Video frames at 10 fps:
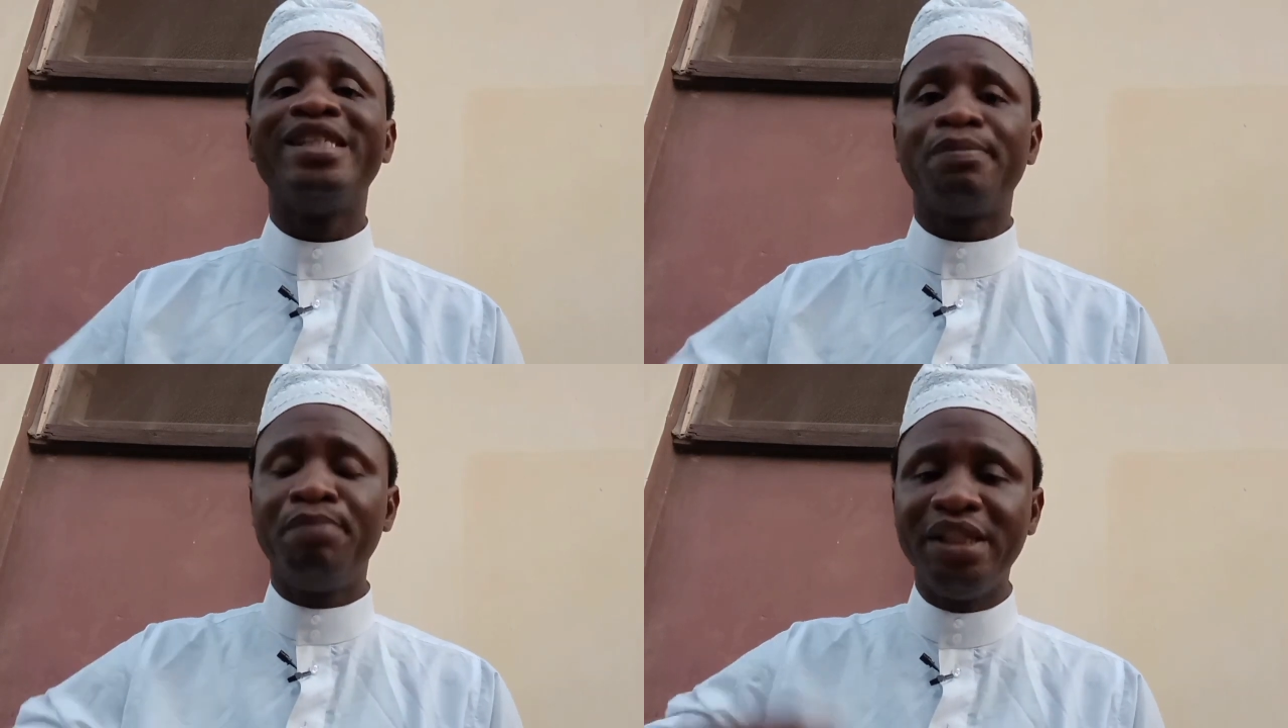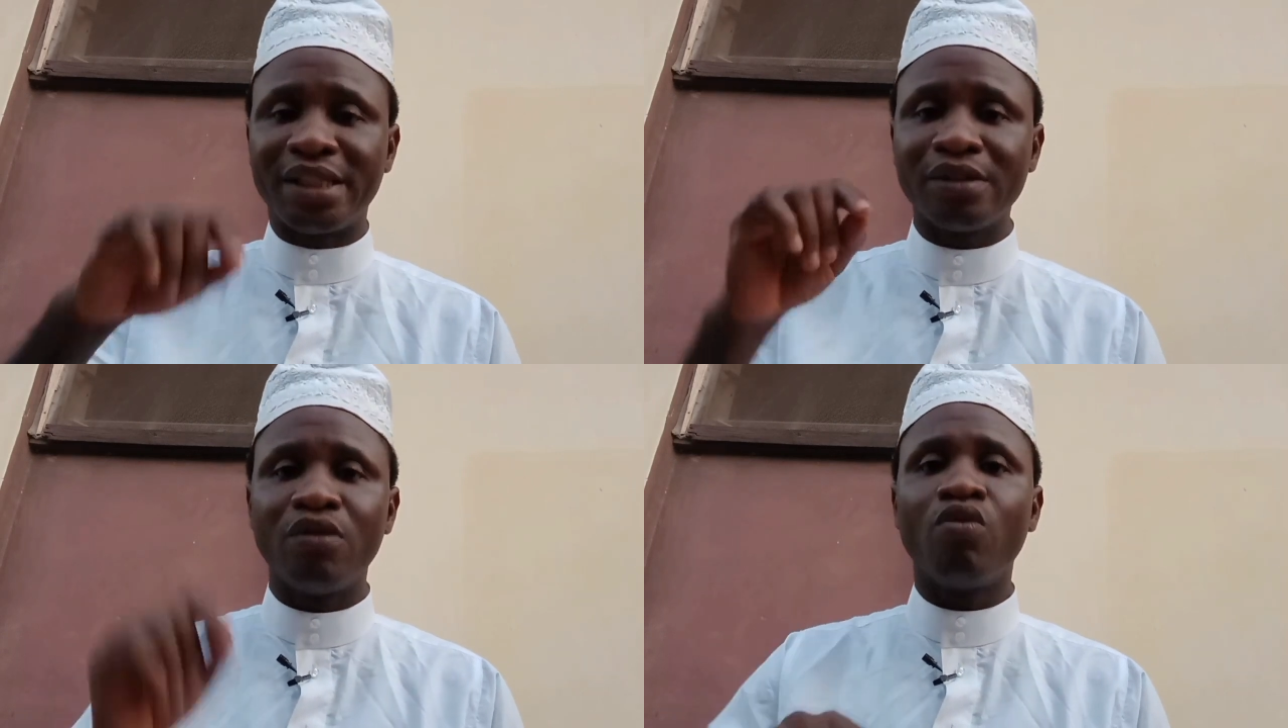spit
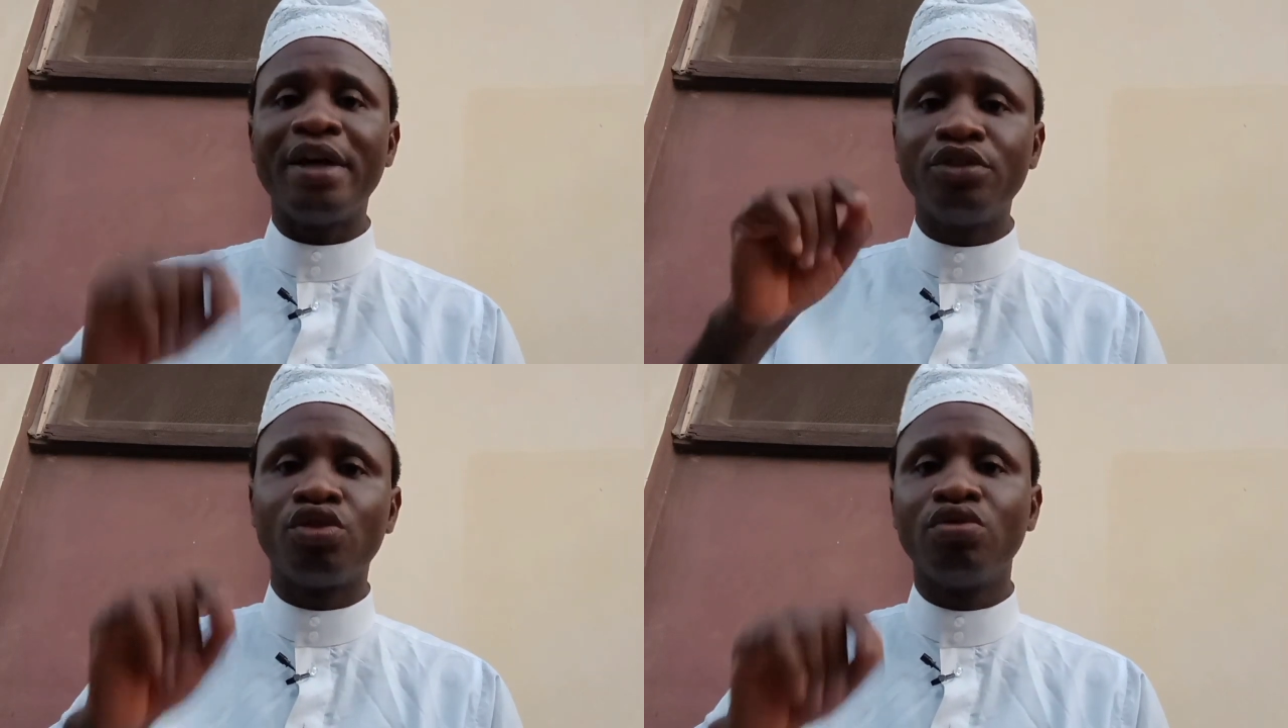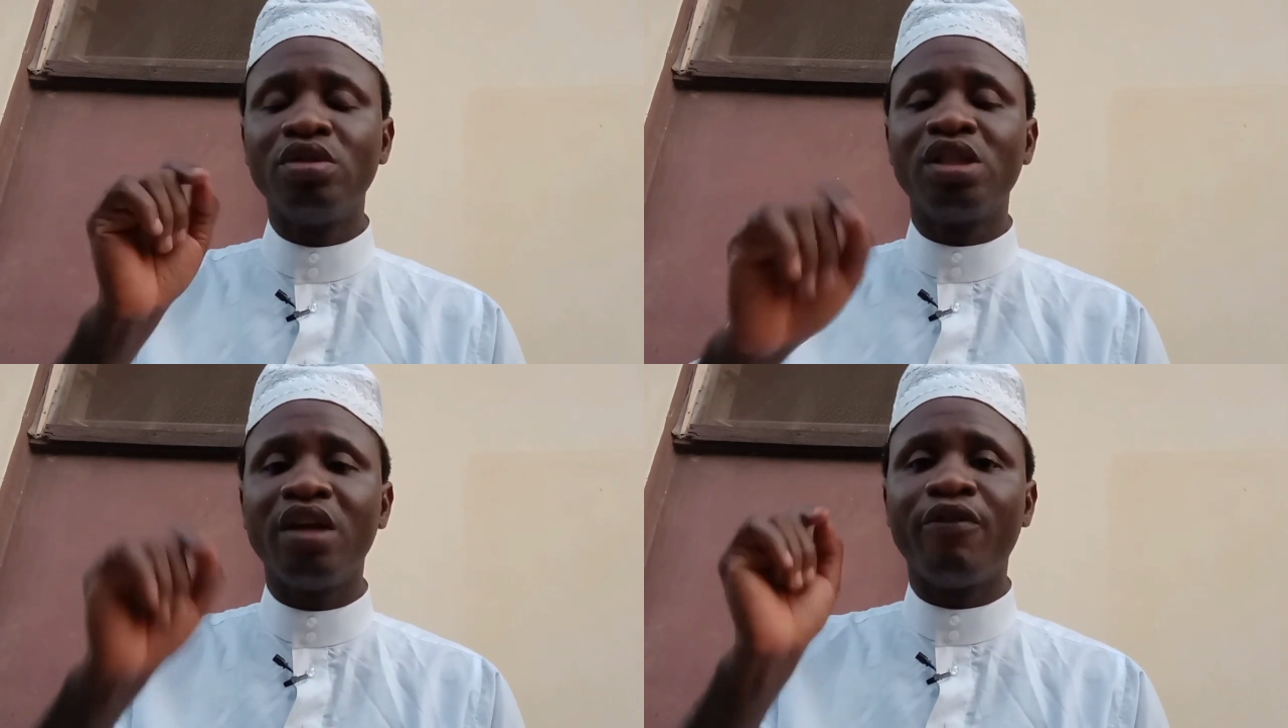one, two,
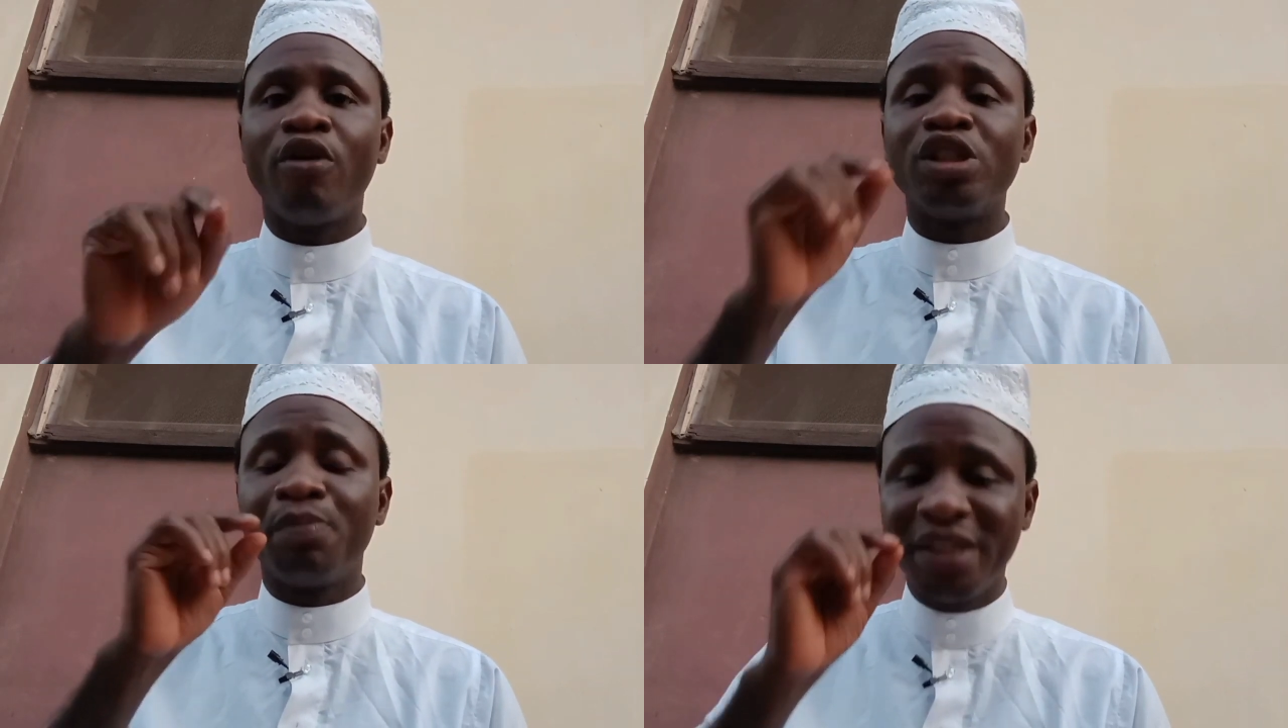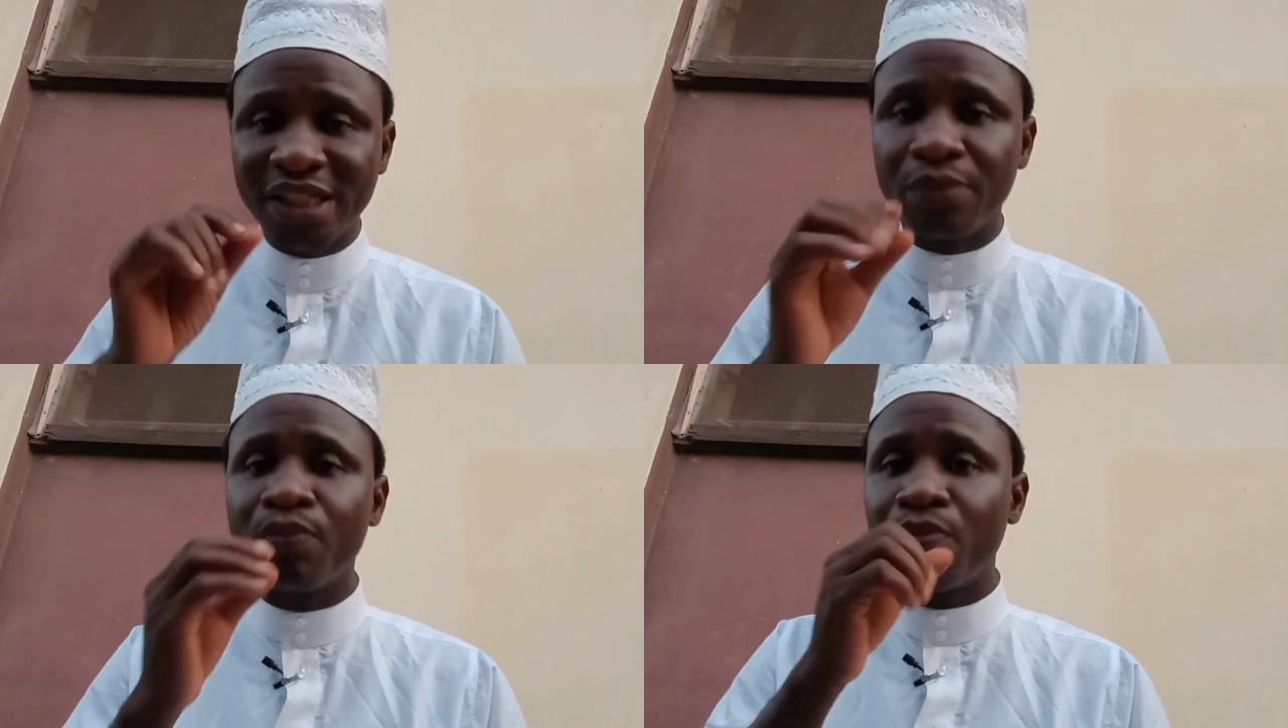three, four. Spit it.